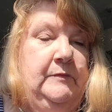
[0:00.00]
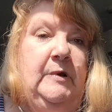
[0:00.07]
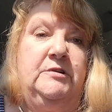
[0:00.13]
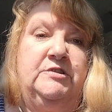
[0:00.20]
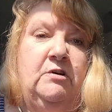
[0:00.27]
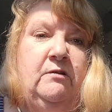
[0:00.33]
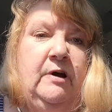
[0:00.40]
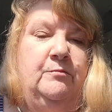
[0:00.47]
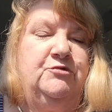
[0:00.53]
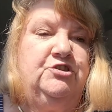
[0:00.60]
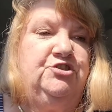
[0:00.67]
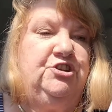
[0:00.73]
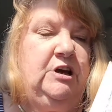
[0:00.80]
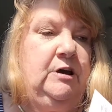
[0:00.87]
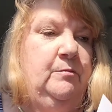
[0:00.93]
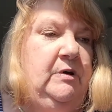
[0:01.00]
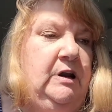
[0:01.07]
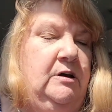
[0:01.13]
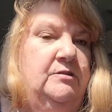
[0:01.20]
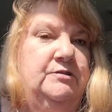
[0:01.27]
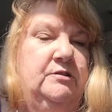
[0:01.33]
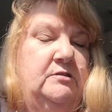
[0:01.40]
Sorry, I'm just checking my
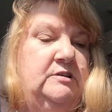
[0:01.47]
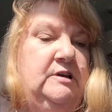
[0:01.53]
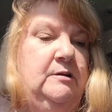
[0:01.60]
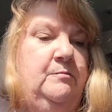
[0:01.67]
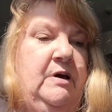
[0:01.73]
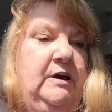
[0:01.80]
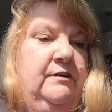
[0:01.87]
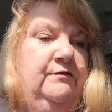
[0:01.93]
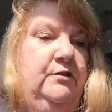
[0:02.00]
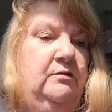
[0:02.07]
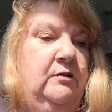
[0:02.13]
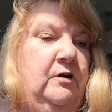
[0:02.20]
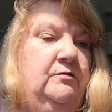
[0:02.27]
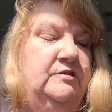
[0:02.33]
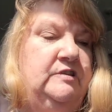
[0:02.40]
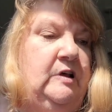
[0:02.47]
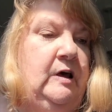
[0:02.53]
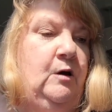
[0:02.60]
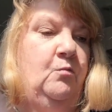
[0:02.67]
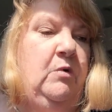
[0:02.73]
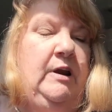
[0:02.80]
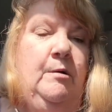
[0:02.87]
notes because I did make a few notes
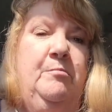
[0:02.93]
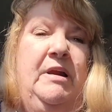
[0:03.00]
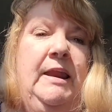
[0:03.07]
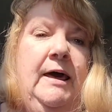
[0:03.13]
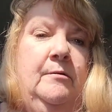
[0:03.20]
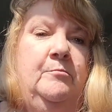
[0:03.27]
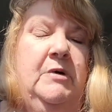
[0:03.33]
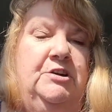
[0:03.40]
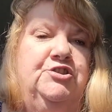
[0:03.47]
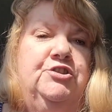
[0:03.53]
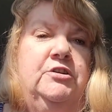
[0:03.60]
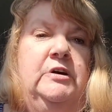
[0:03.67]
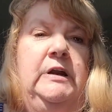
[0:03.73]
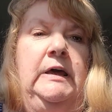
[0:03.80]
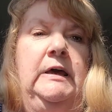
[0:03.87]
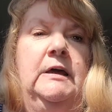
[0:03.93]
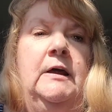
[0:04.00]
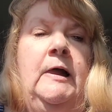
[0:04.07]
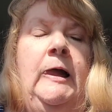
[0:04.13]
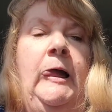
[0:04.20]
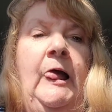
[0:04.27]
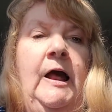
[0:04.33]
there. When I plan my journey,
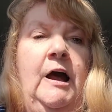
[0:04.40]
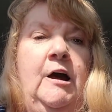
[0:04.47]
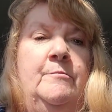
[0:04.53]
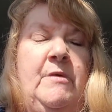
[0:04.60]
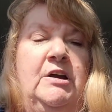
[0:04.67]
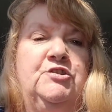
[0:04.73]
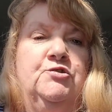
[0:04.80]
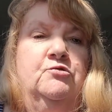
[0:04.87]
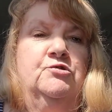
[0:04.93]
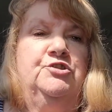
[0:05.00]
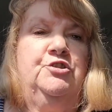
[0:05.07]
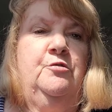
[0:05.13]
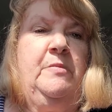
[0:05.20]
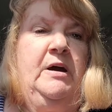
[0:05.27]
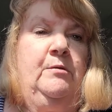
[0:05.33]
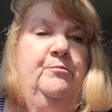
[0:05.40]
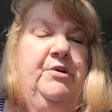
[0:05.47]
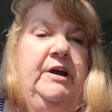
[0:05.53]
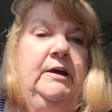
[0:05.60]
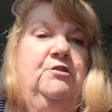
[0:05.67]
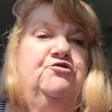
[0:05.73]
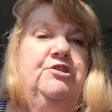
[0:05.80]
I talked to you about
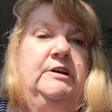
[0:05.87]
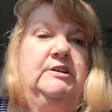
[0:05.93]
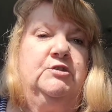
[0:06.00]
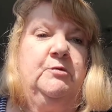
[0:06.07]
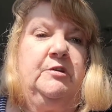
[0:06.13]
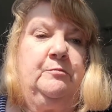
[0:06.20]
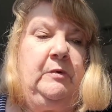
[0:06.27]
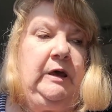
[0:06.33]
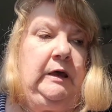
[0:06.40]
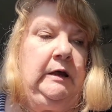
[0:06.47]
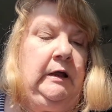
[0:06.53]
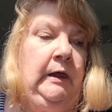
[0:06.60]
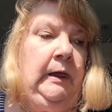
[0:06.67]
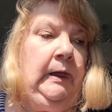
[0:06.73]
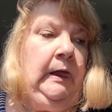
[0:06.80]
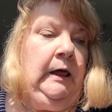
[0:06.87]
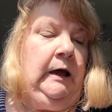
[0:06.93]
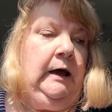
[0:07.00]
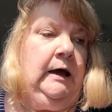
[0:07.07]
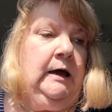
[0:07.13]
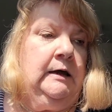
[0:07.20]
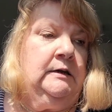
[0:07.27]
bringing drinks with me,
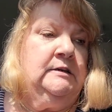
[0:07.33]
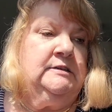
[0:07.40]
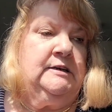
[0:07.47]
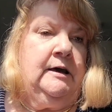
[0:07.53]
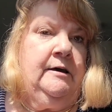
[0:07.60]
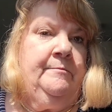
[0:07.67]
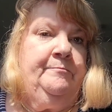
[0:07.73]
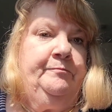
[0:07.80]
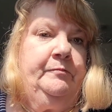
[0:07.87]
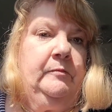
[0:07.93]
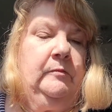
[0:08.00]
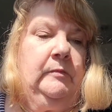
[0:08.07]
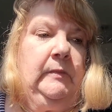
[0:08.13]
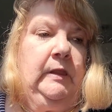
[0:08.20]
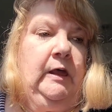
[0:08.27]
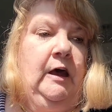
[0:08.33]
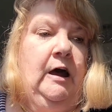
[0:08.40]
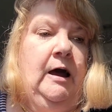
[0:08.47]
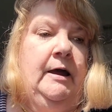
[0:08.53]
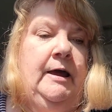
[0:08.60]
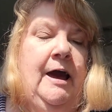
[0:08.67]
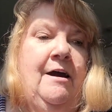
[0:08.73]
and
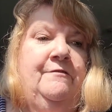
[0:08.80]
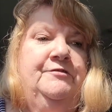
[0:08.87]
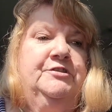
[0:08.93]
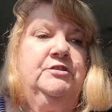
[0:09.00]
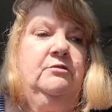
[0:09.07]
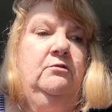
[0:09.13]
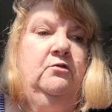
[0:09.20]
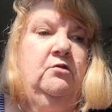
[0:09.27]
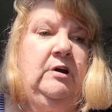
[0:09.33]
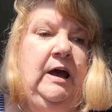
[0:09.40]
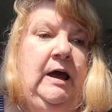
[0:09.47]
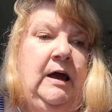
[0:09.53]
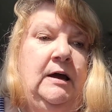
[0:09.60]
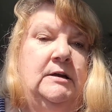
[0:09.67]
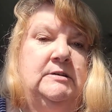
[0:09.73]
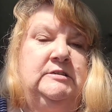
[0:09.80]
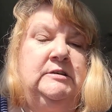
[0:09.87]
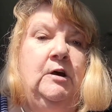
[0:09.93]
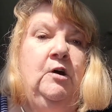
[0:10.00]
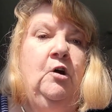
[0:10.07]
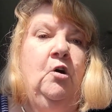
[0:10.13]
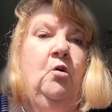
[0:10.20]
I have to look at
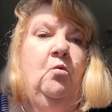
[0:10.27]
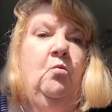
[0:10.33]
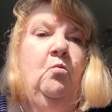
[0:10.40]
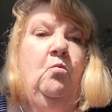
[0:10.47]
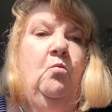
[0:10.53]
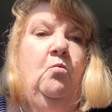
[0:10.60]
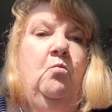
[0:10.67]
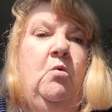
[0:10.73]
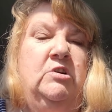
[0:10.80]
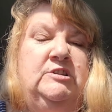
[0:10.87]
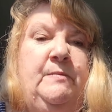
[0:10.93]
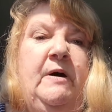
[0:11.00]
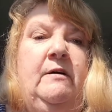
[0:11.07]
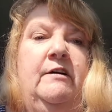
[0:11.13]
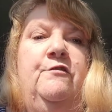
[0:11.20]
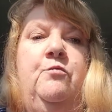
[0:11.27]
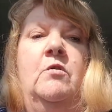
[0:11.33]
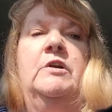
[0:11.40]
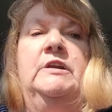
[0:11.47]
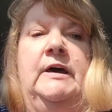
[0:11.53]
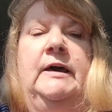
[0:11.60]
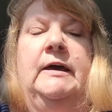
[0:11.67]
what about if
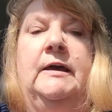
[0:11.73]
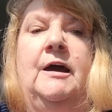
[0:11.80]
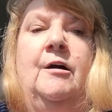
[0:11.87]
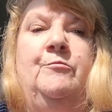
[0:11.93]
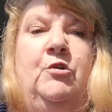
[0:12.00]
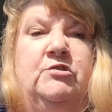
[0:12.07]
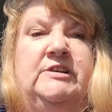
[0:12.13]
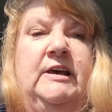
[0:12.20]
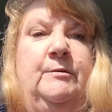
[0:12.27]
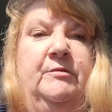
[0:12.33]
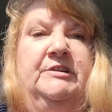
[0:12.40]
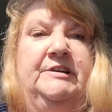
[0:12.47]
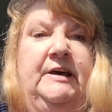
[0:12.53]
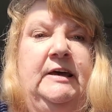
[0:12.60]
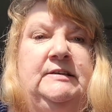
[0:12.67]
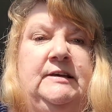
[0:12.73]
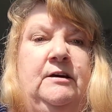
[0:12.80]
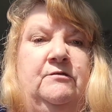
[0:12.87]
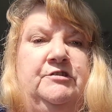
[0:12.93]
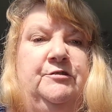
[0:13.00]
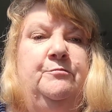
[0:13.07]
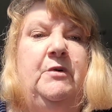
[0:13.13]
one day I'm not able to get
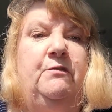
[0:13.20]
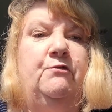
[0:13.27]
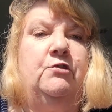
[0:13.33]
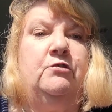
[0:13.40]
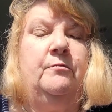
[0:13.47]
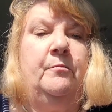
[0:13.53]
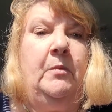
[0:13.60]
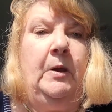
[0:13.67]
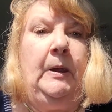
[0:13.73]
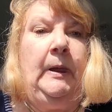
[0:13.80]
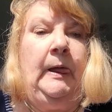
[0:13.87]
out of my room.